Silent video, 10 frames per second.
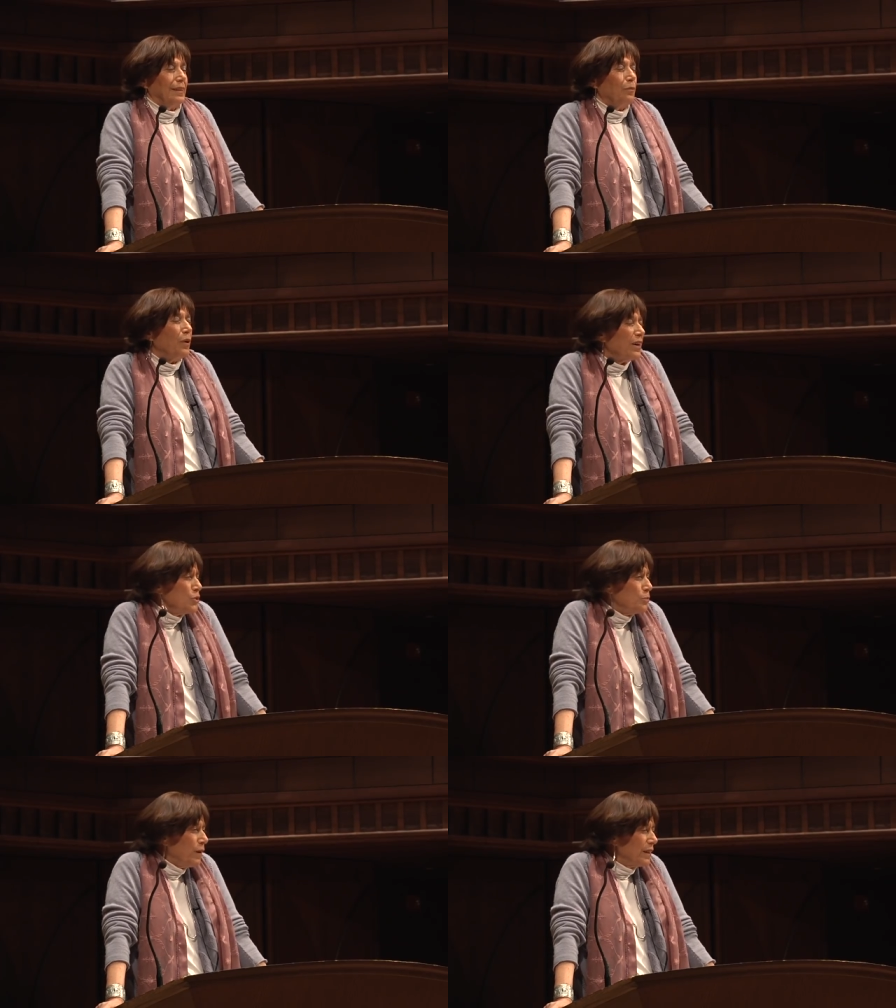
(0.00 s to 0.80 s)
What
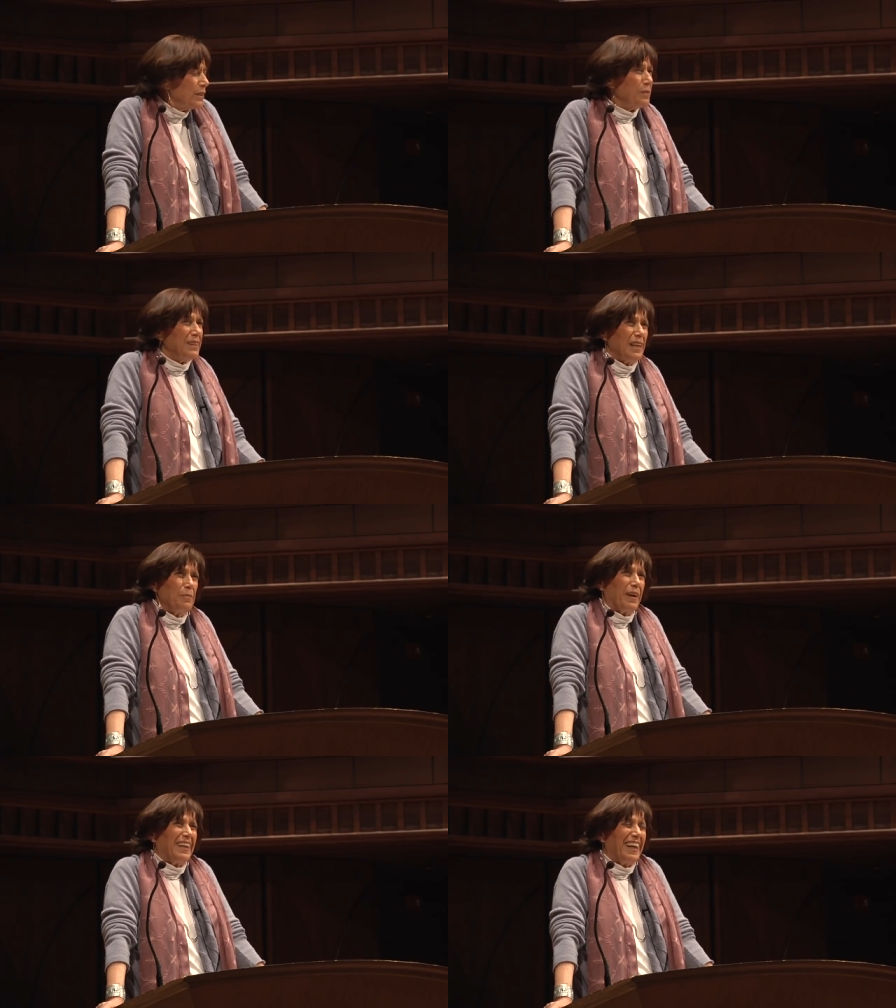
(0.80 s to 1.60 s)
could you possibly say
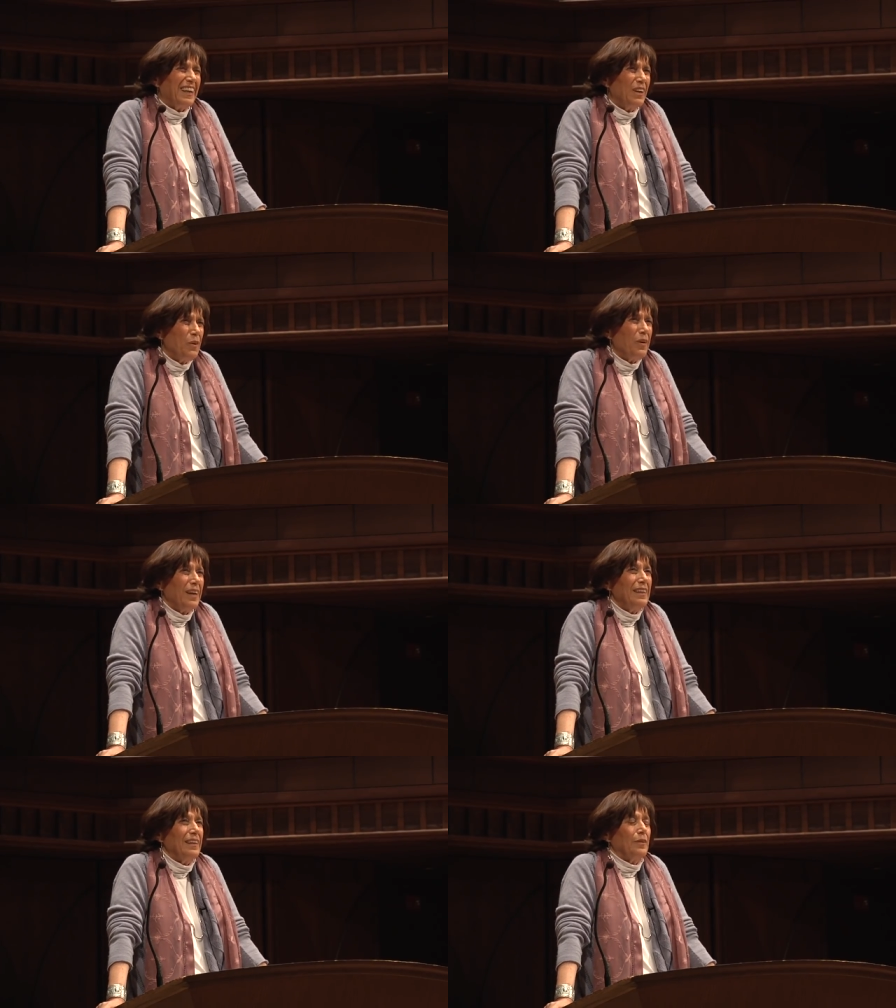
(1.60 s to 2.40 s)
about it? And I had no
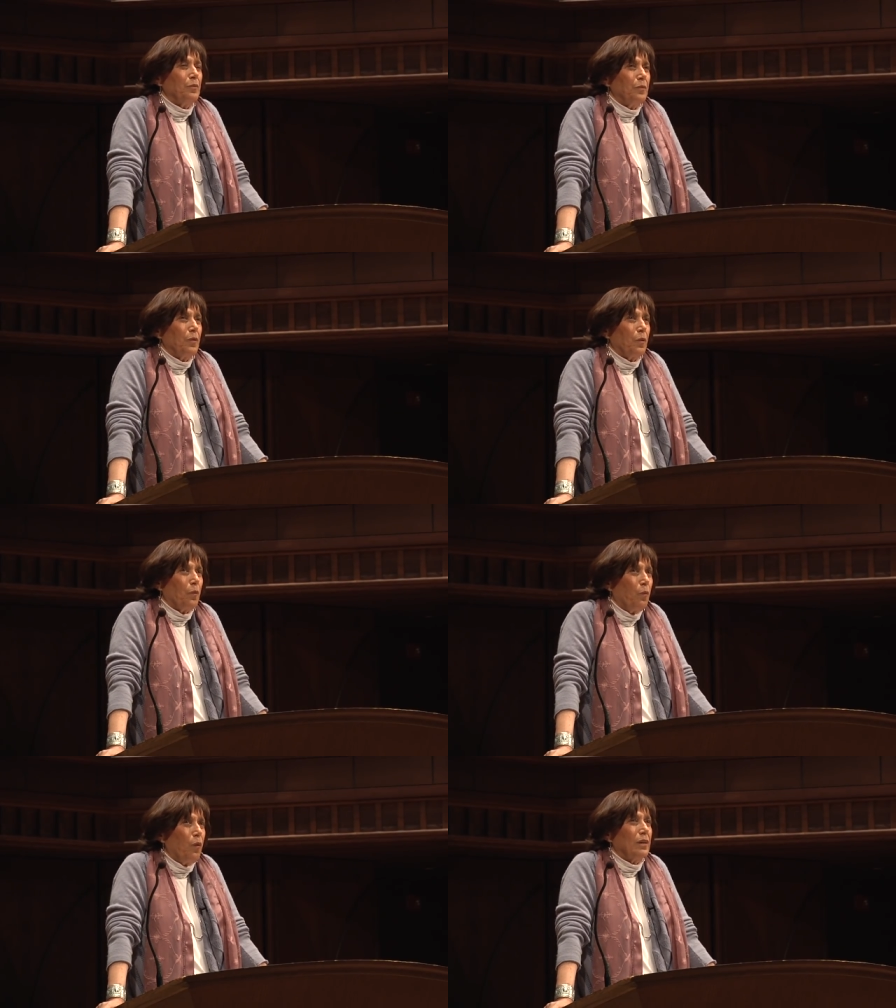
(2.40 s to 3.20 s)
idea
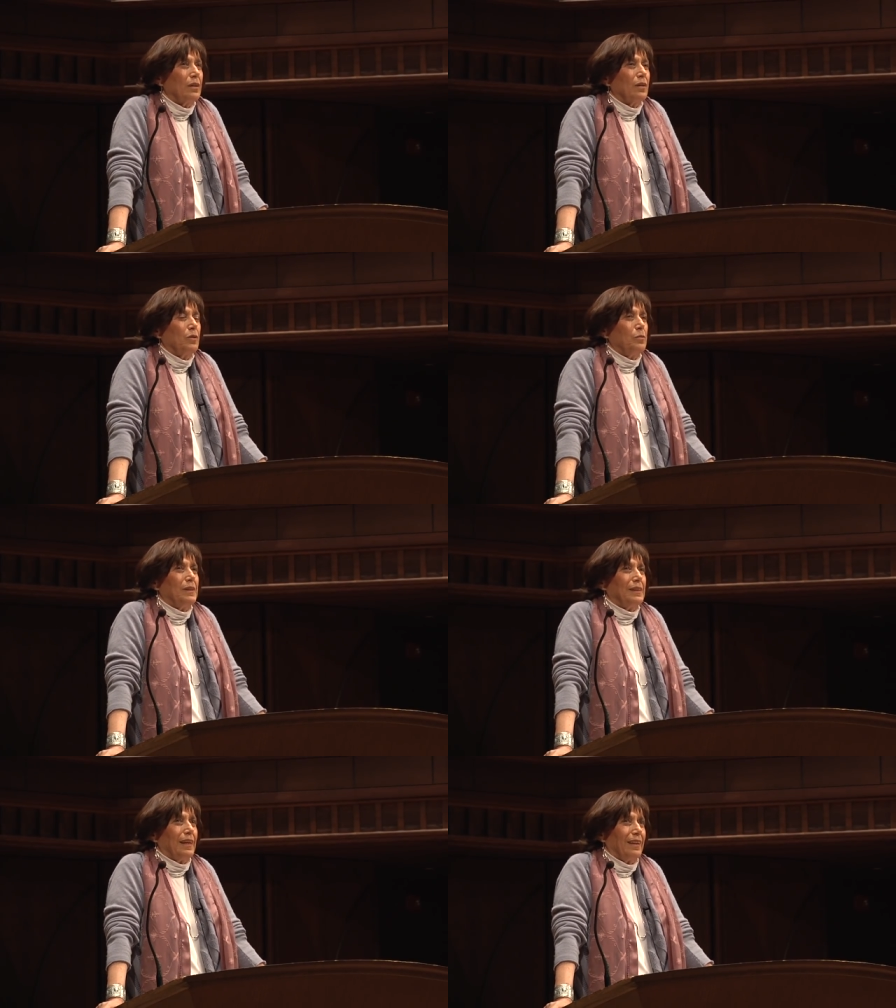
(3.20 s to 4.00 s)
what could be
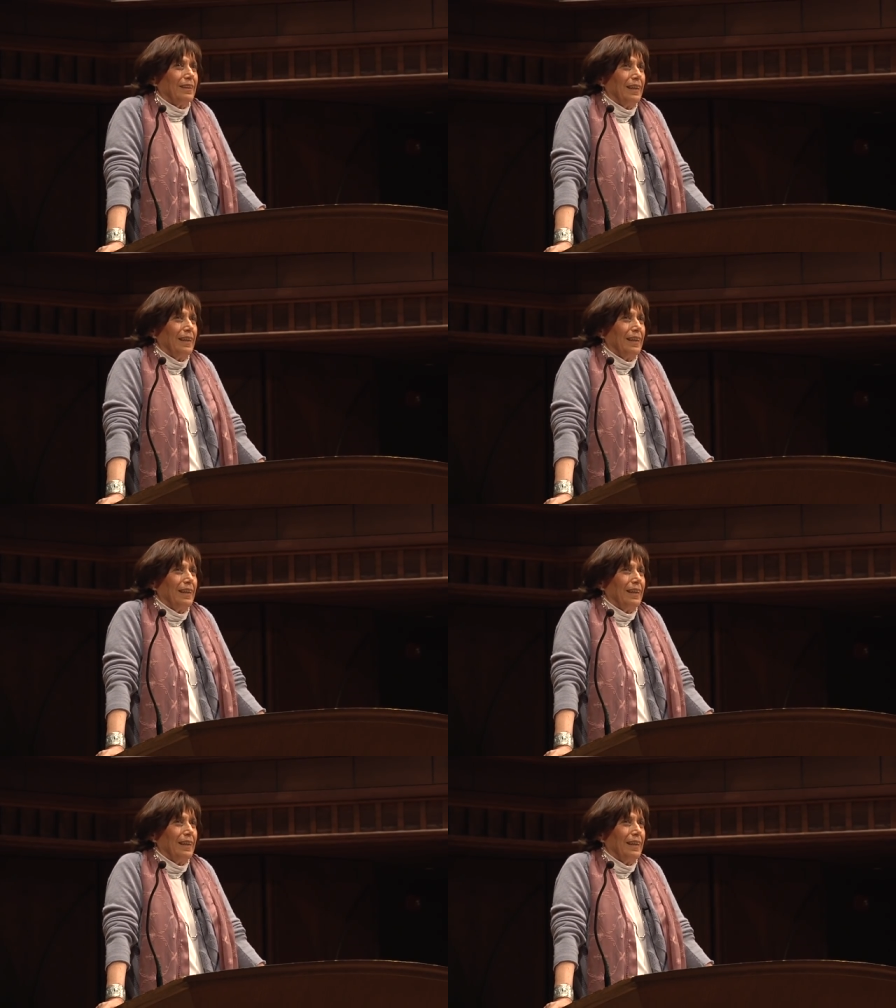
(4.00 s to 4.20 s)
said.